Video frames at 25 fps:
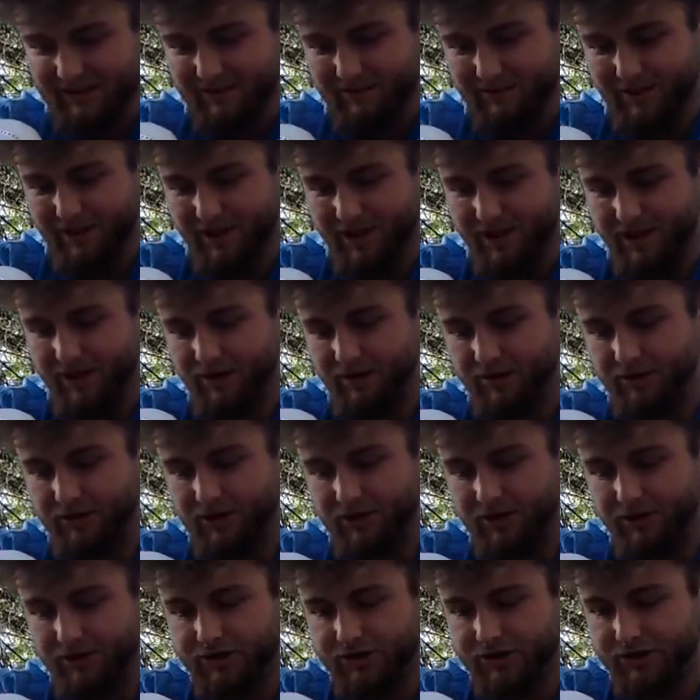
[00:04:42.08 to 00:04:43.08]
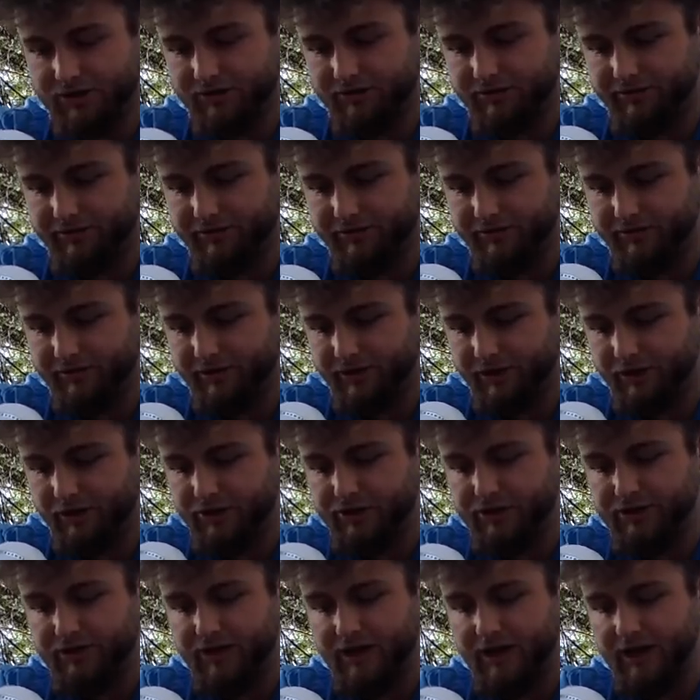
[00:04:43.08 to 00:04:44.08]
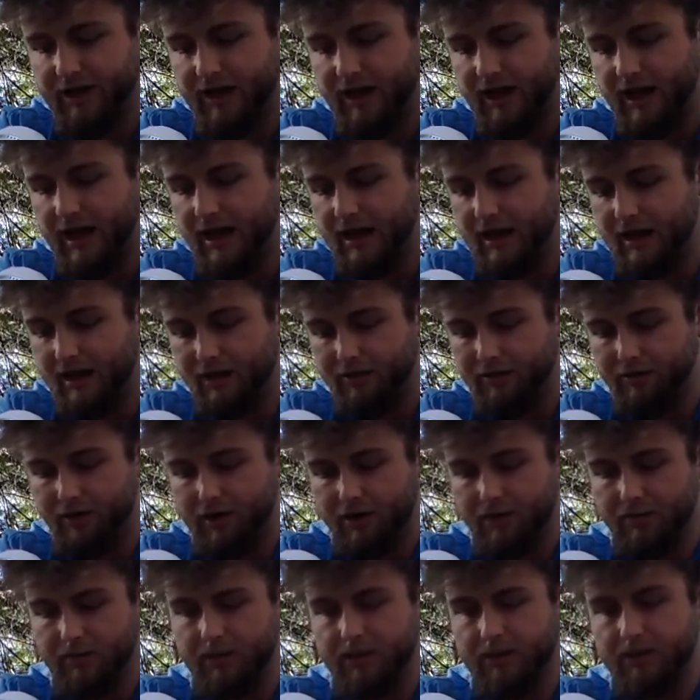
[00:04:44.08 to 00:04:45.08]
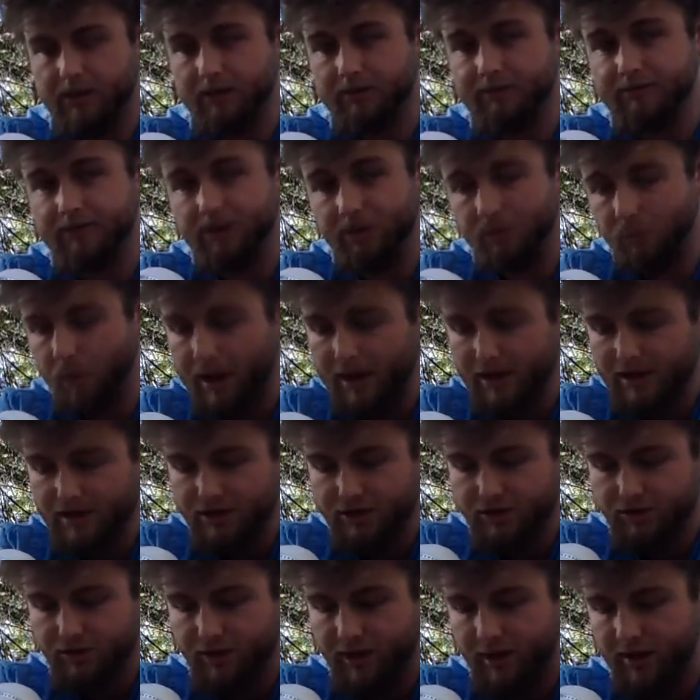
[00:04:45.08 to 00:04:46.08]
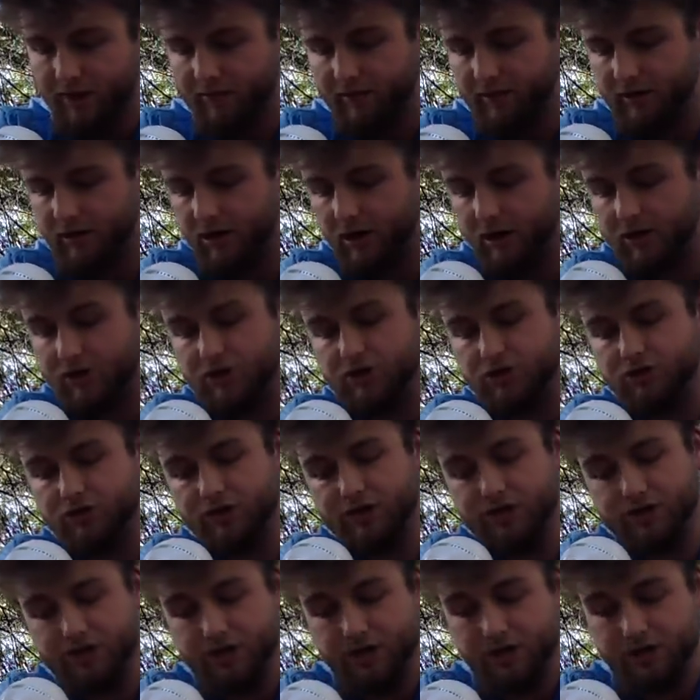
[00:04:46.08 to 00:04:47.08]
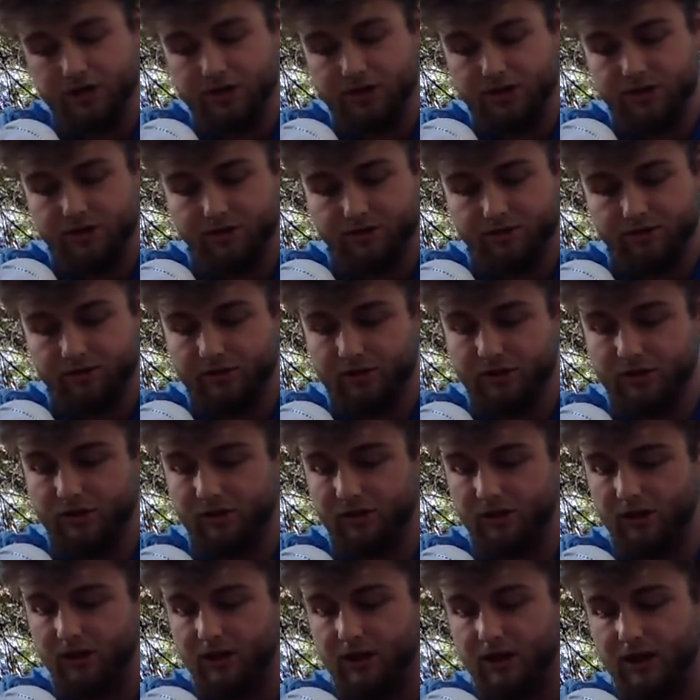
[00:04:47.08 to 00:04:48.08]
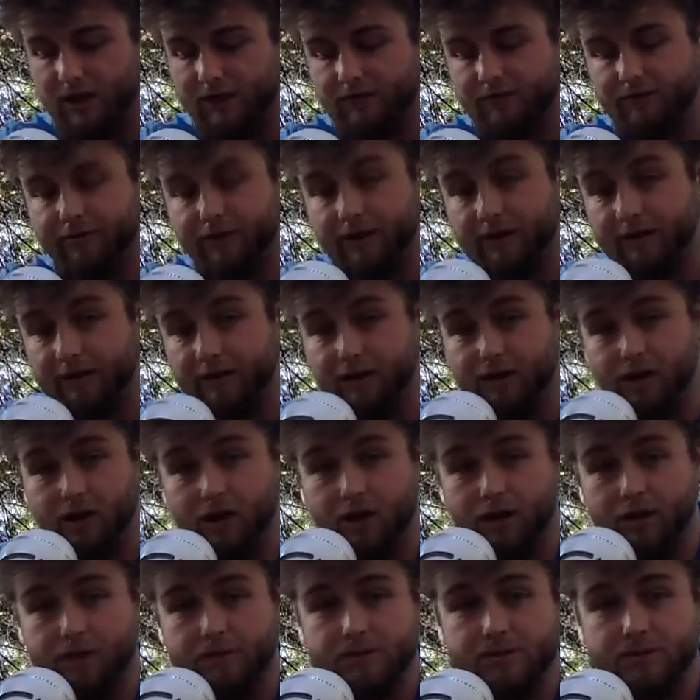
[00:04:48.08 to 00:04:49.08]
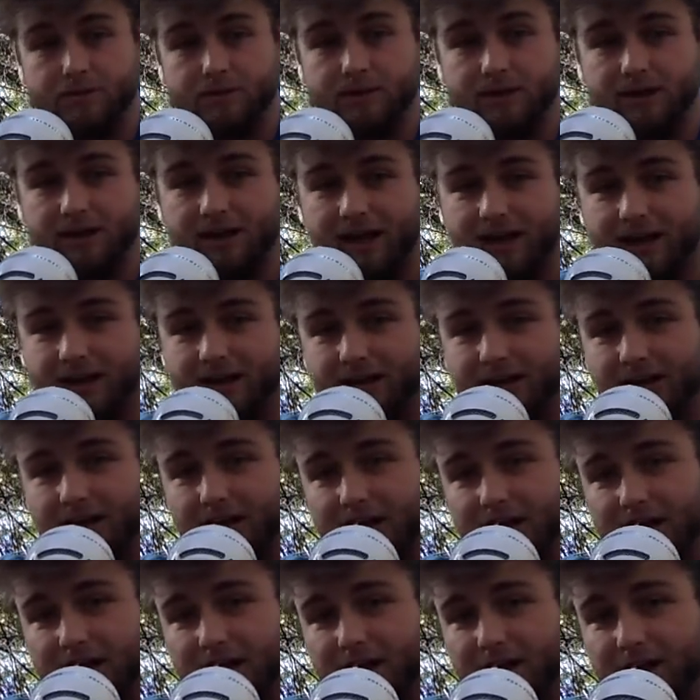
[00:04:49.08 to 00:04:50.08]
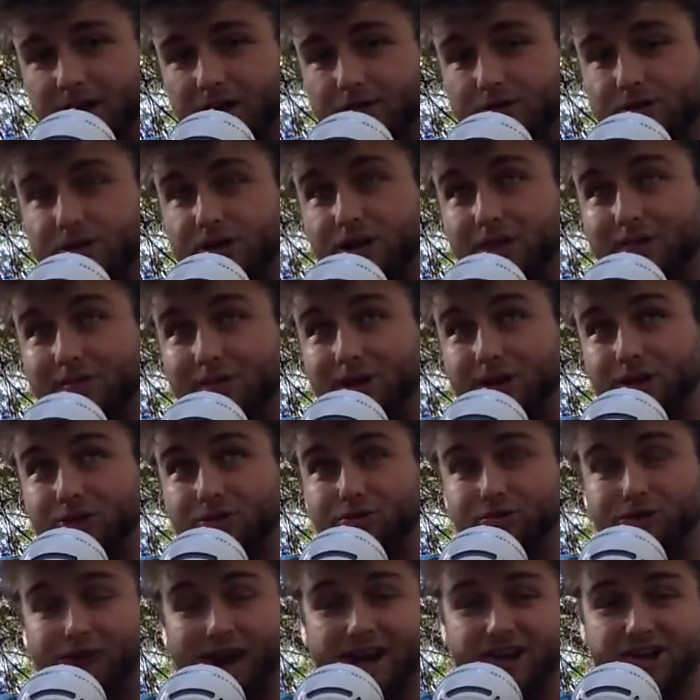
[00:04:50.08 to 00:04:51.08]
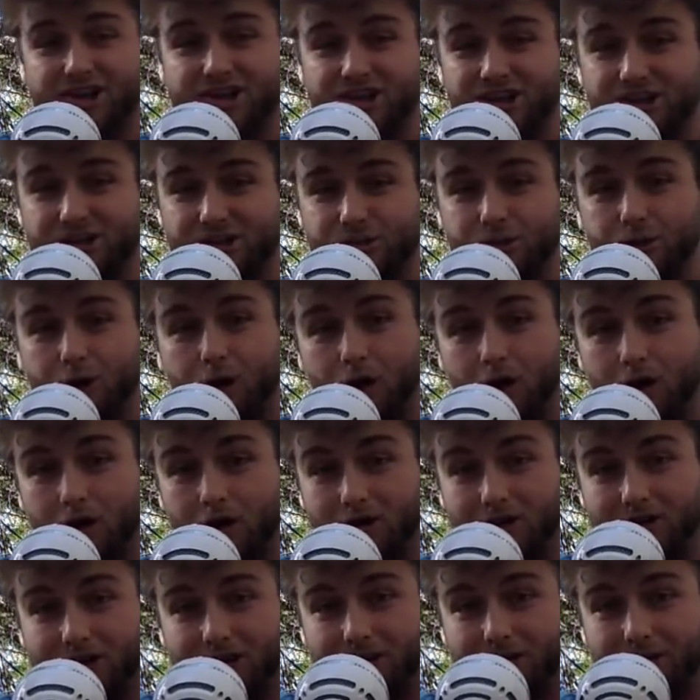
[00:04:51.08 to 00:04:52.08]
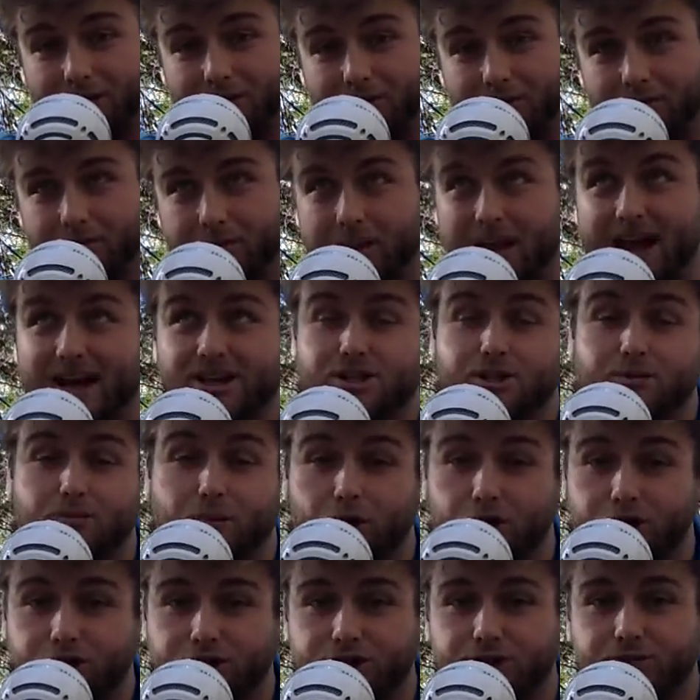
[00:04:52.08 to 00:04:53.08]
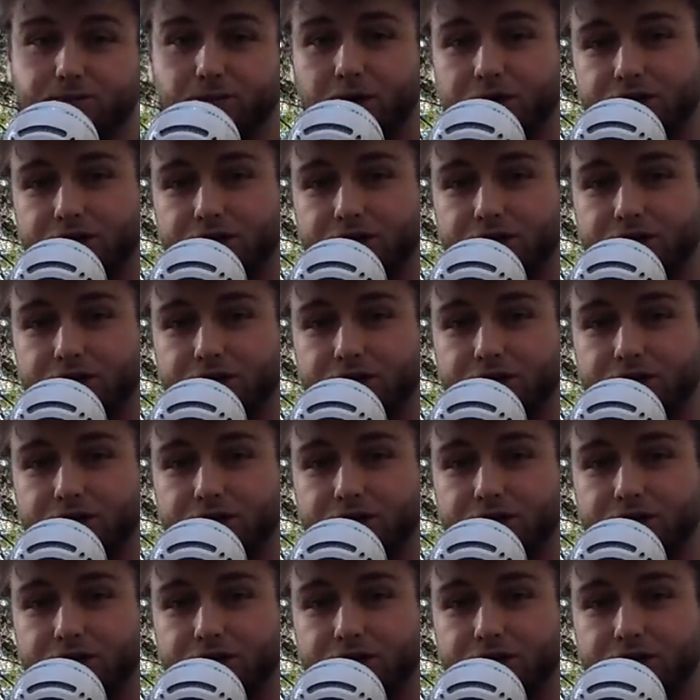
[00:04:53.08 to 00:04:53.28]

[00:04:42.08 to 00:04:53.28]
But years of getting hit in rugby, lifting weights too heavy, not stretching sufficiently, had finally caught up to me and kind of sent me crashing to a halt in last March